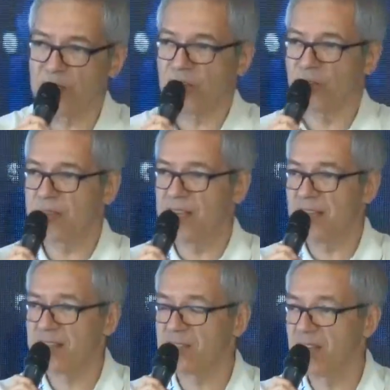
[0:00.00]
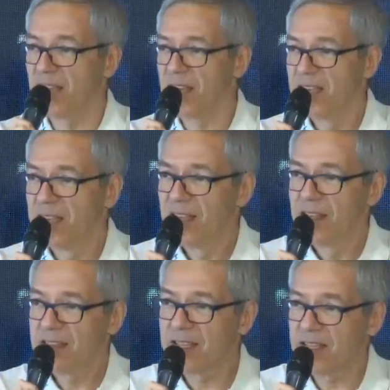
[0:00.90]
joke that
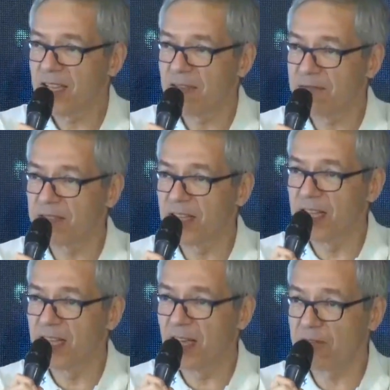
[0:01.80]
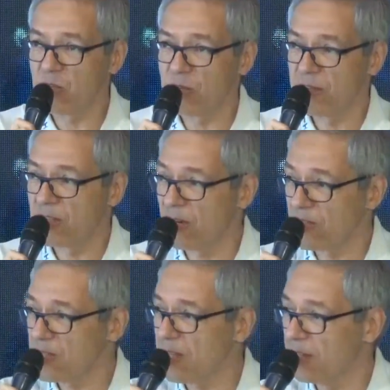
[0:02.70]
I've joined the
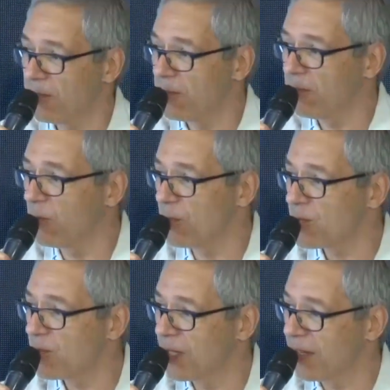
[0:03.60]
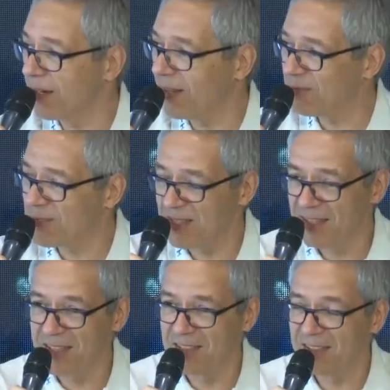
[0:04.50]
dark side of the force when I left
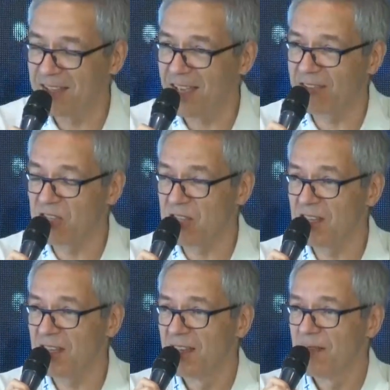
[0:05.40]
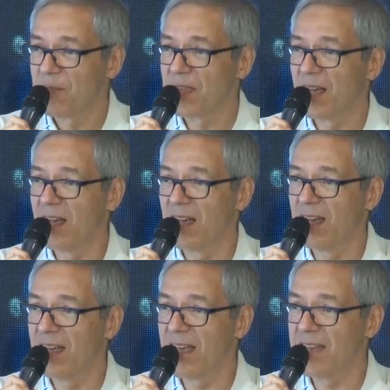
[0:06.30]
AVG
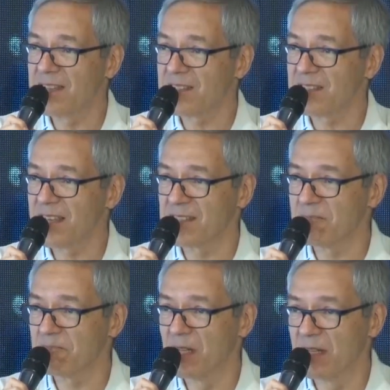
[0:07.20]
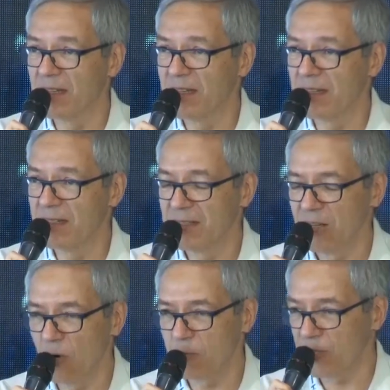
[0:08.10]
as a
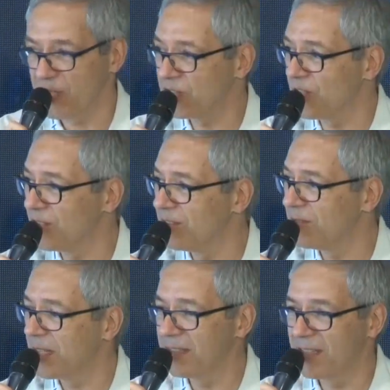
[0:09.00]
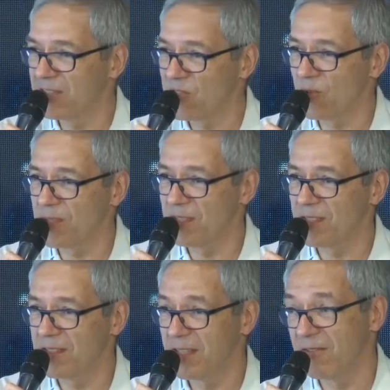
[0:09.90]
operator and joined
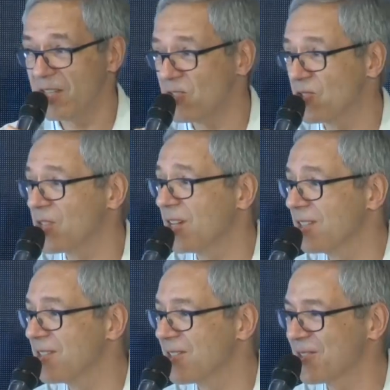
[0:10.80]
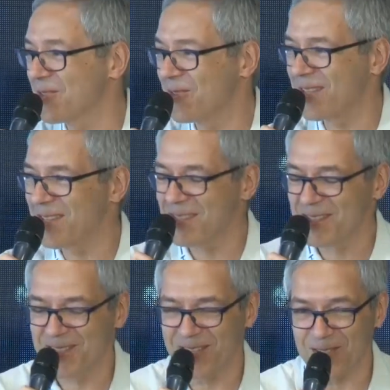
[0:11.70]
the investor side. So
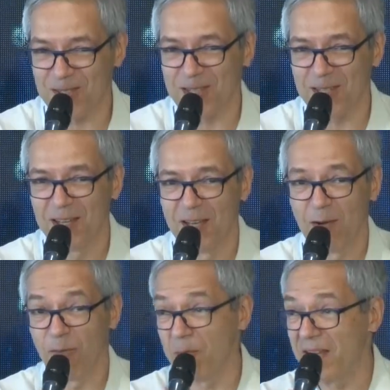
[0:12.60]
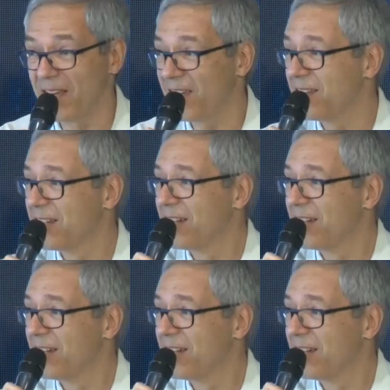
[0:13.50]
that's the dark side. For many